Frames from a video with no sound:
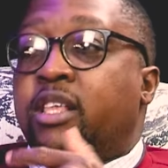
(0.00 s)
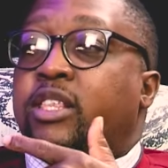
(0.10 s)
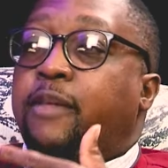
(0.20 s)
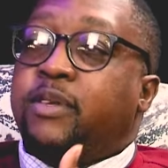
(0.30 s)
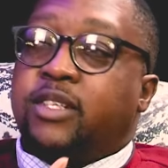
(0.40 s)

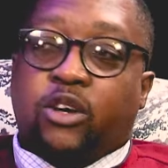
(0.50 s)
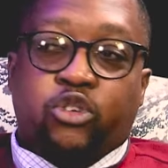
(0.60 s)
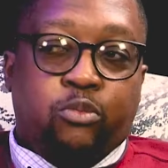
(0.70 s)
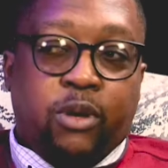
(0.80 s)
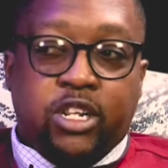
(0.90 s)
That means they're
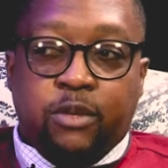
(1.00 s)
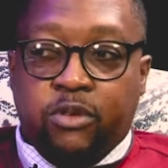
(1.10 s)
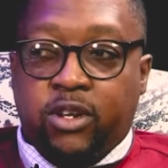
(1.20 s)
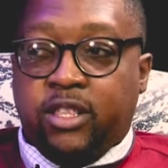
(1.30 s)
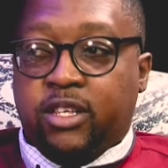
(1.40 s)
going to
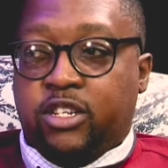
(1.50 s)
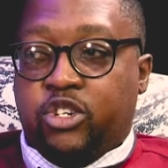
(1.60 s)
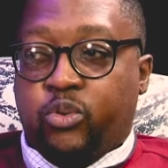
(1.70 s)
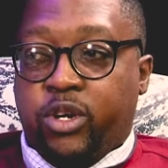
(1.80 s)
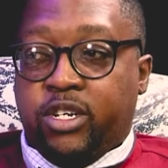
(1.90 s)
manipulate the
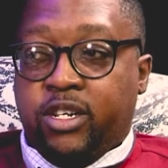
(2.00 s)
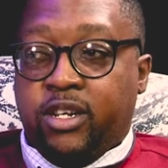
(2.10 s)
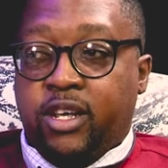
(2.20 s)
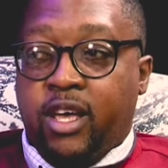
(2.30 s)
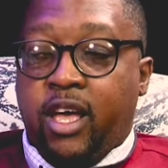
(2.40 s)
situation
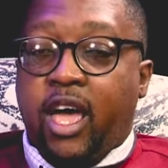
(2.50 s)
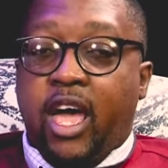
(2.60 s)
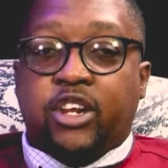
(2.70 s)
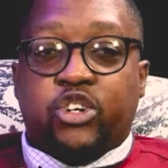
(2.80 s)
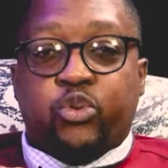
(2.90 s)

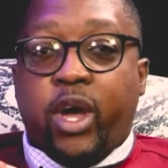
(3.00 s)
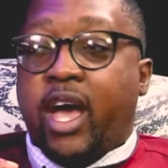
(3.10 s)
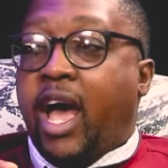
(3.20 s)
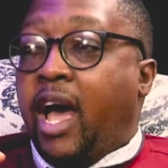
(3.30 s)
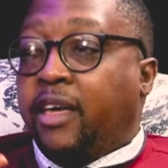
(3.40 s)
and
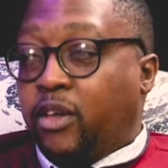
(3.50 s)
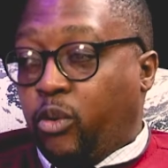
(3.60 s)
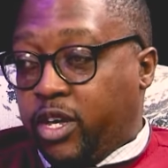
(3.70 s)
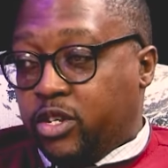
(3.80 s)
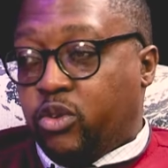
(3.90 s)
try other
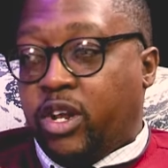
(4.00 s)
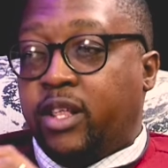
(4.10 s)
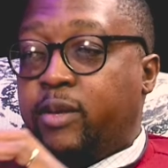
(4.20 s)
ways, or rather,